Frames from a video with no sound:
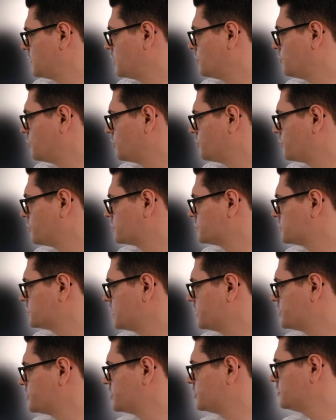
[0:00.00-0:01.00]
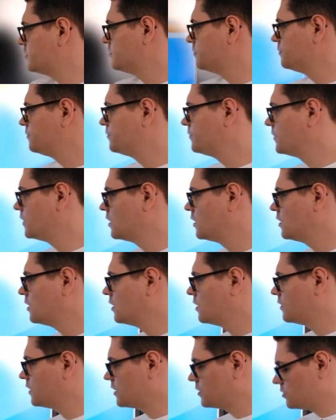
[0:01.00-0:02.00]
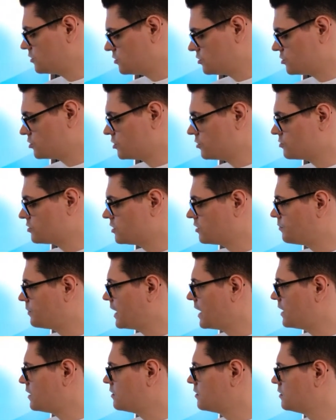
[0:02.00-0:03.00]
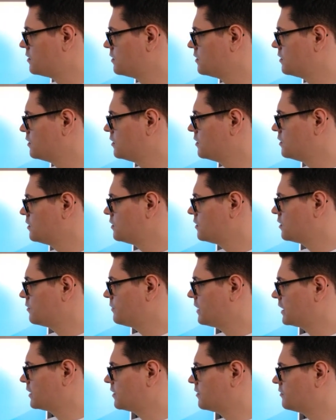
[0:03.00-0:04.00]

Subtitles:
PowerPoint presentation, then just using the pen, make